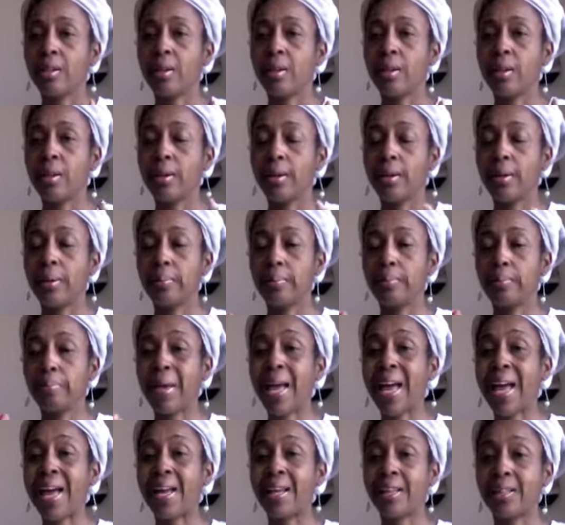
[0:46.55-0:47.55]

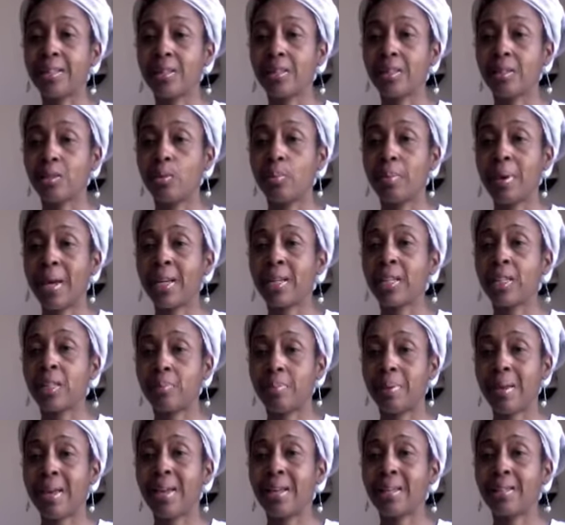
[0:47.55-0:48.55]
pads, Nopales
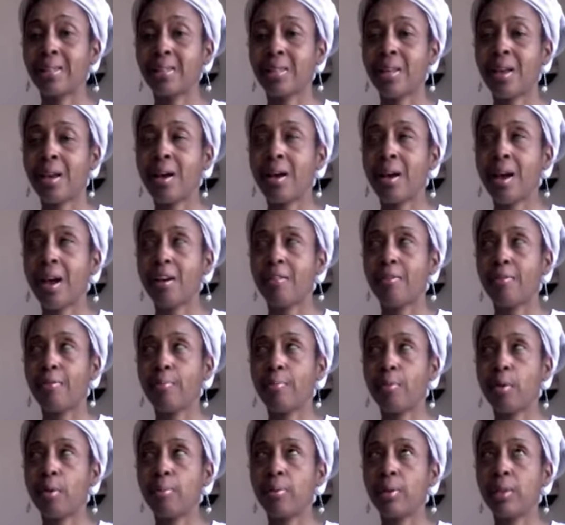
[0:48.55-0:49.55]
pads, have
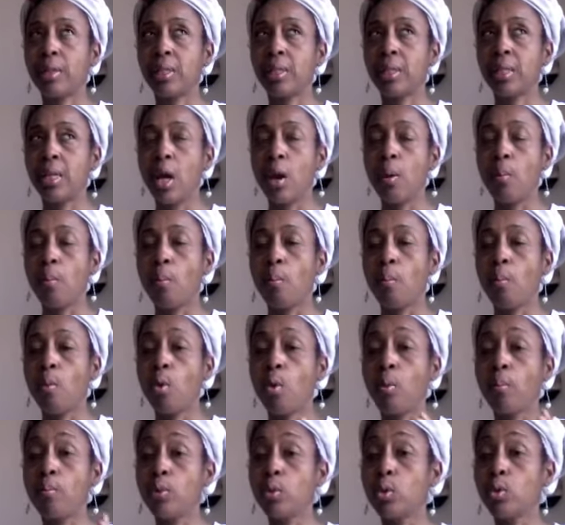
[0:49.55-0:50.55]
probably
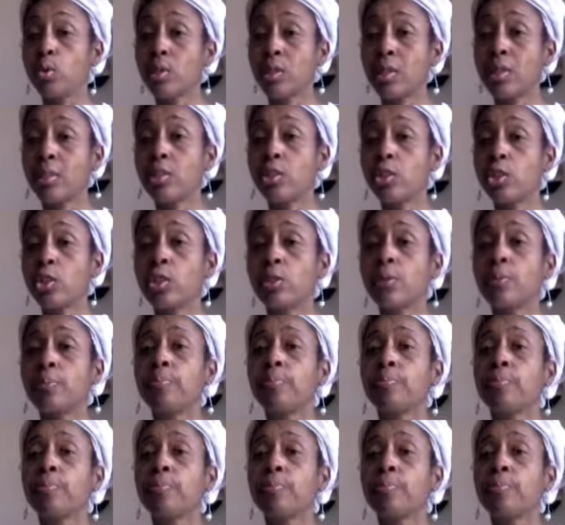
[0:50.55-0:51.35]
more mucilage,